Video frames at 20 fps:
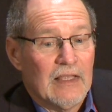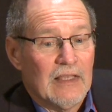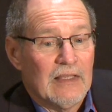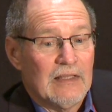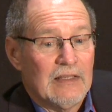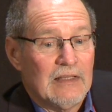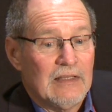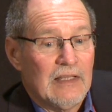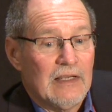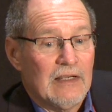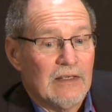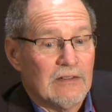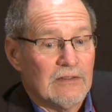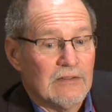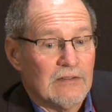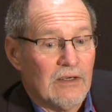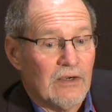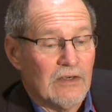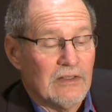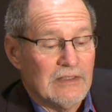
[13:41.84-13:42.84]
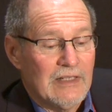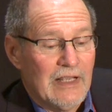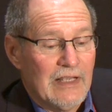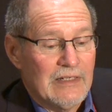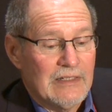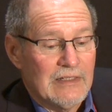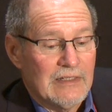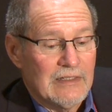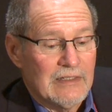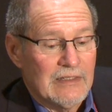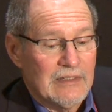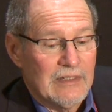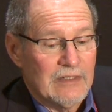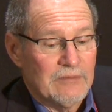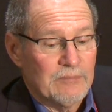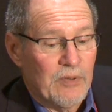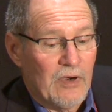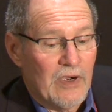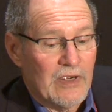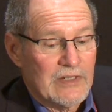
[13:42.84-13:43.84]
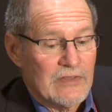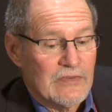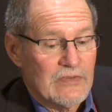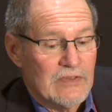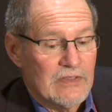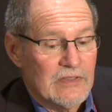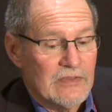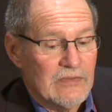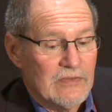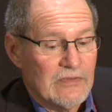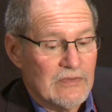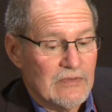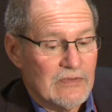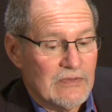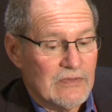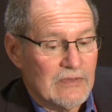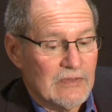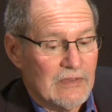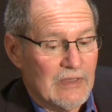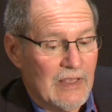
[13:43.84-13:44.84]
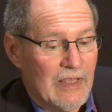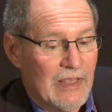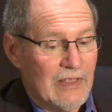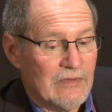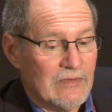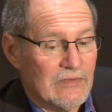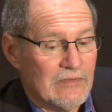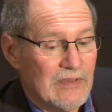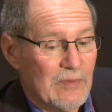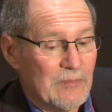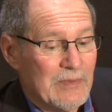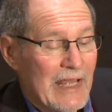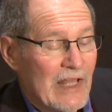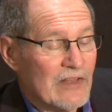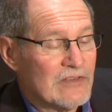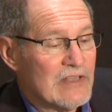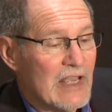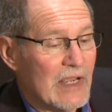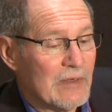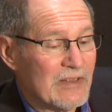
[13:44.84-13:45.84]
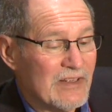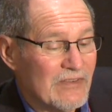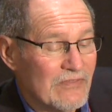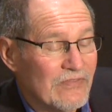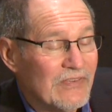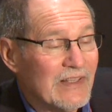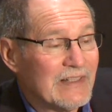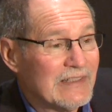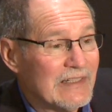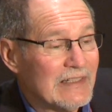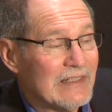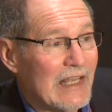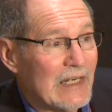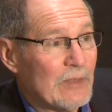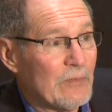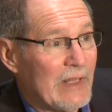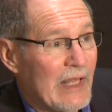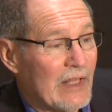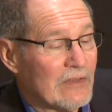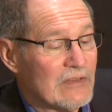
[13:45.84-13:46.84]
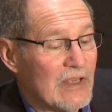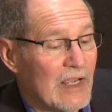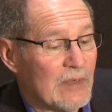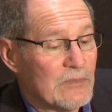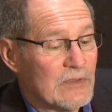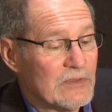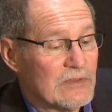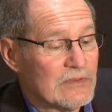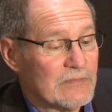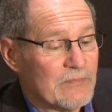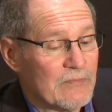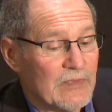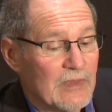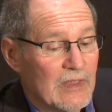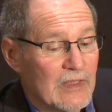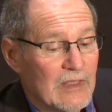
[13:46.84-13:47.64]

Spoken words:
There are data in Parkinson's and some in conflicting data with Alzheimer's,